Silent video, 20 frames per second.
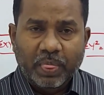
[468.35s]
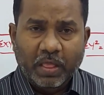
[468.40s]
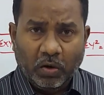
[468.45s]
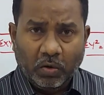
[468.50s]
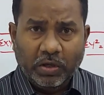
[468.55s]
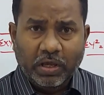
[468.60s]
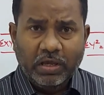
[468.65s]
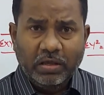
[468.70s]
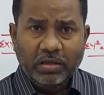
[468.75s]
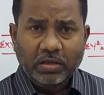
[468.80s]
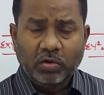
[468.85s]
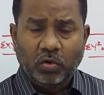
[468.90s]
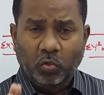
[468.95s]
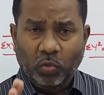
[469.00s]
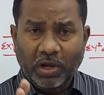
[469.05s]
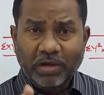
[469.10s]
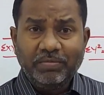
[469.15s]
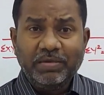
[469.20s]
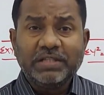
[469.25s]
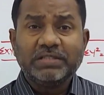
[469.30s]
Okay,
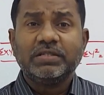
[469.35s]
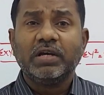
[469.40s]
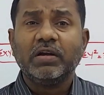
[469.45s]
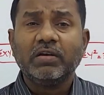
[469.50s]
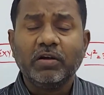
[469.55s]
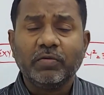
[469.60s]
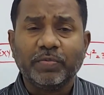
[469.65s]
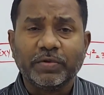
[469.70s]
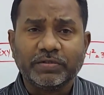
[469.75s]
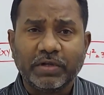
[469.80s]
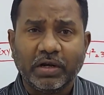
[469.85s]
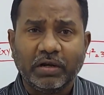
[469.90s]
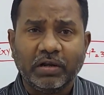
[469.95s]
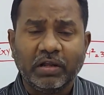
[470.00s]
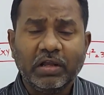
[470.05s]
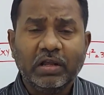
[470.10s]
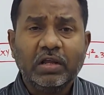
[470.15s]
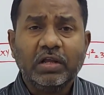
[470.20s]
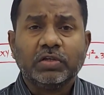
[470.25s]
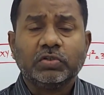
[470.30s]
1 means 100%.